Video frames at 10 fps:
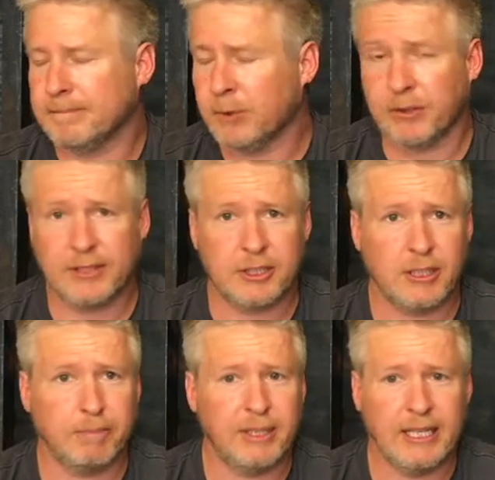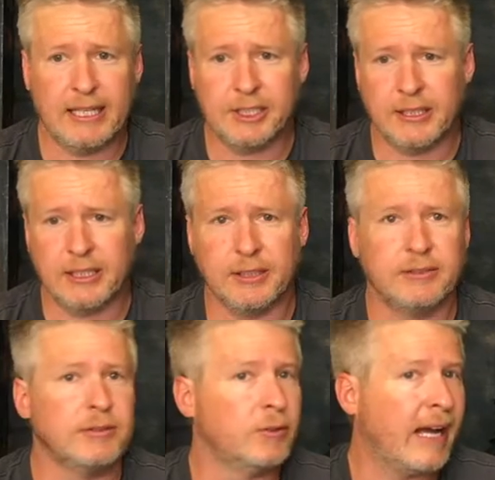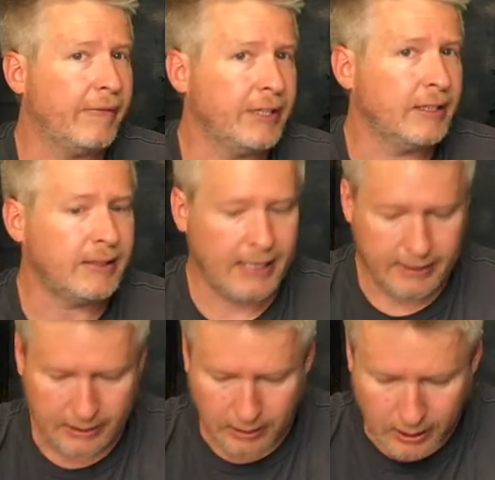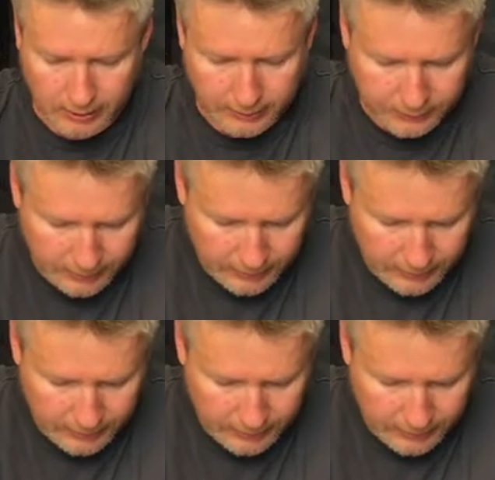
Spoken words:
We also touched on pH and then gravity and taking the logs.